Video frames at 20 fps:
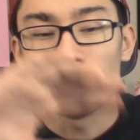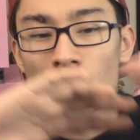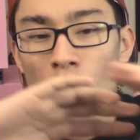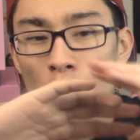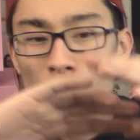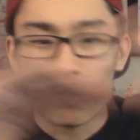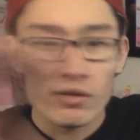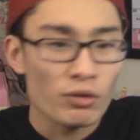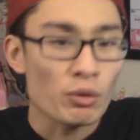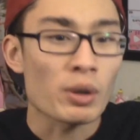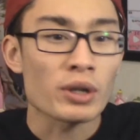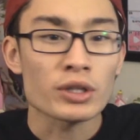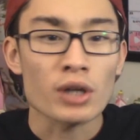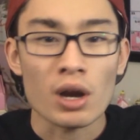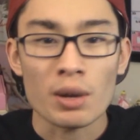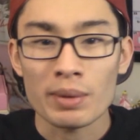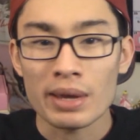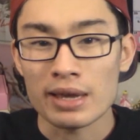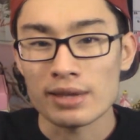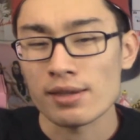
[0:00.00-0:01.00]
Whatever you want to
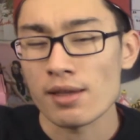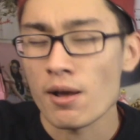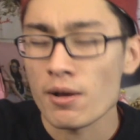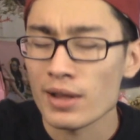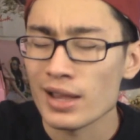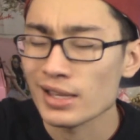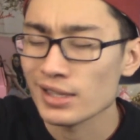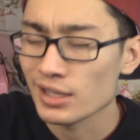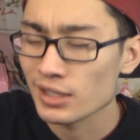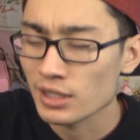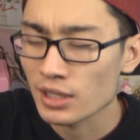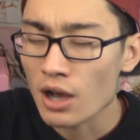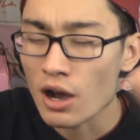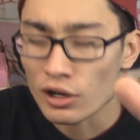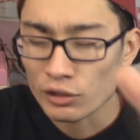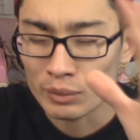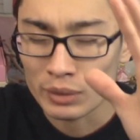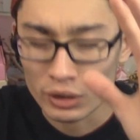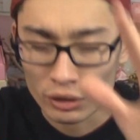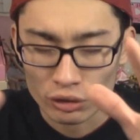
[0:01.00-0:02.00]
talk about, as long as it's
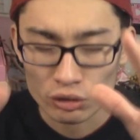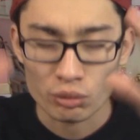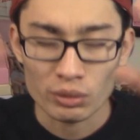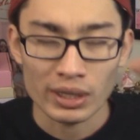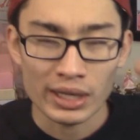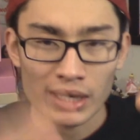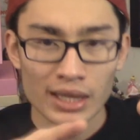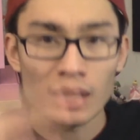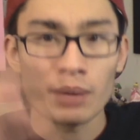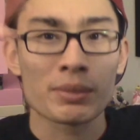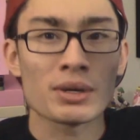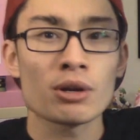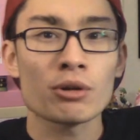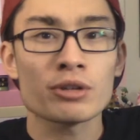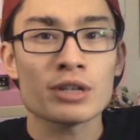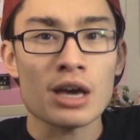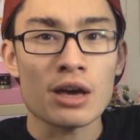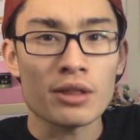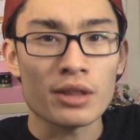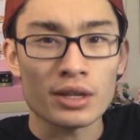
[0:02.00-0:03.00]
Cosmic Girls related, let me know
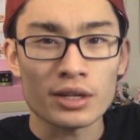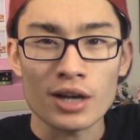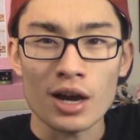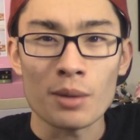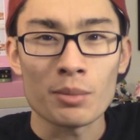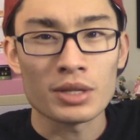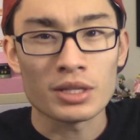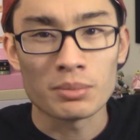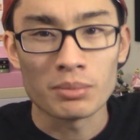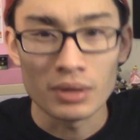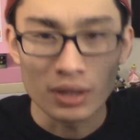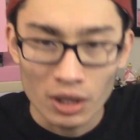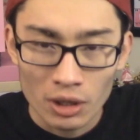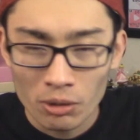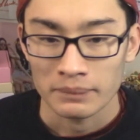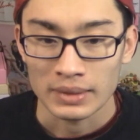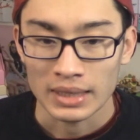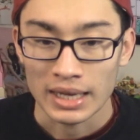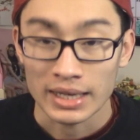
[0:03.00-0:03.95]
down in the comments below.